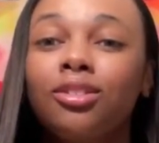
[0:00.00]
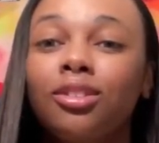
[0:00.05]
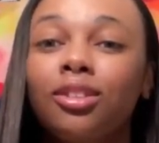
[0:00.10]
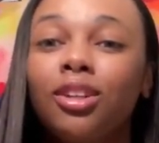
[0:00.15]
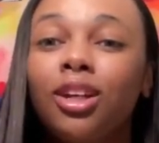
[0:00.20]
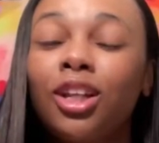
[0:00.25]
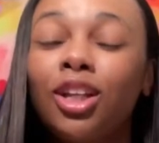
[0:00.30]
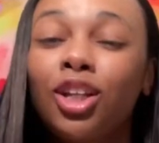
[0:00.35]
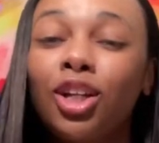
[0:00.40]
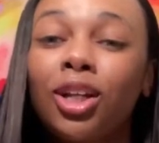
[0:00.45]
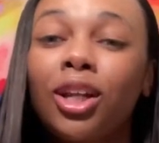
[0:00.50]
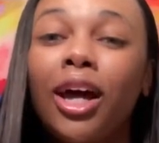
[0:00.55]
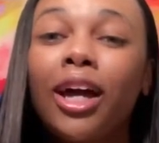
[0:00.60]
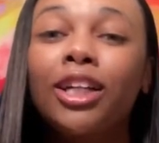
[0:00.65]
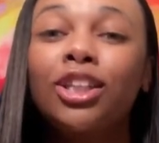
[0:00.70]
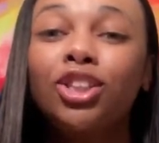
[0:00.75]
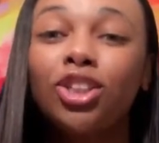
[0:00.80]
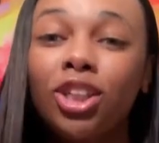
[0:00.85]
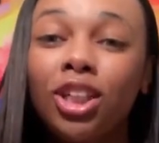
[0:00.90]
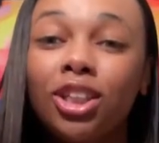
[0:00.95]

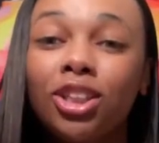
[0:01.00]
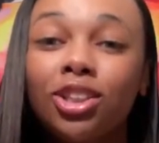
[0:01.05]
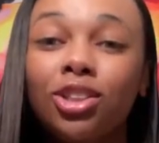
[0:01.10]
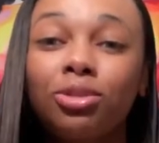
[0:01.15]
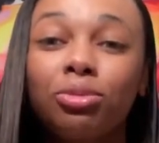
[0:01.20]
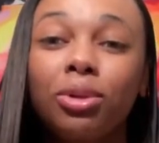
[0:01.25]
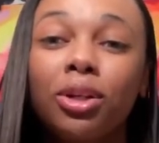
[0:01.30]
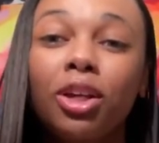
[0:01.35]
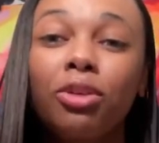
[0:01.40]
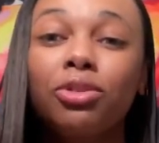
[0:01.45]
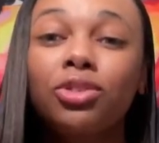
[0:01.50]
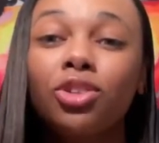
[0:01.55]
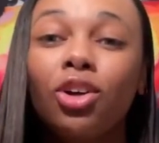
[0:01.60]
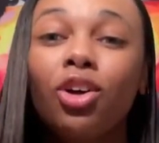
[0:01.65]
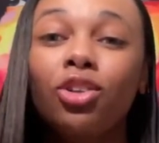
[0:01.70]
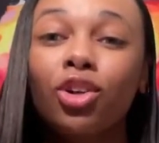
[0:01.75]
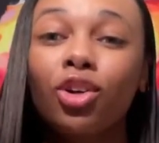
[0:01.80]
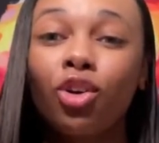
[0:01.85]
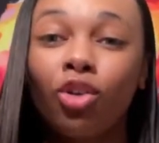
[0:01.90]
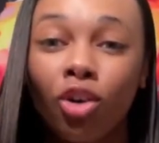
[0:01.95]
Jesus when he was
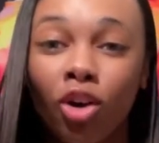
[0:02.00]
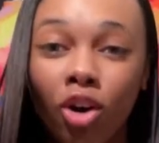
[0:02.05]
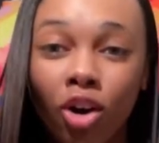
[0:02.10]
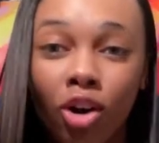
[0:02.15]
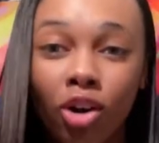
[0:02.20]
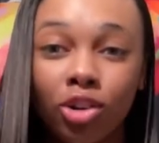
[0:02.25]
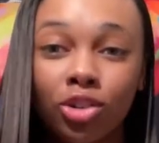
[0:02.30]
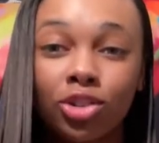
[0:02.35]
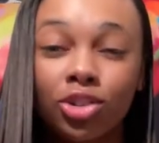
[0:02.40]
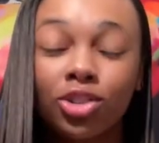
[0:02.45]
on the cross.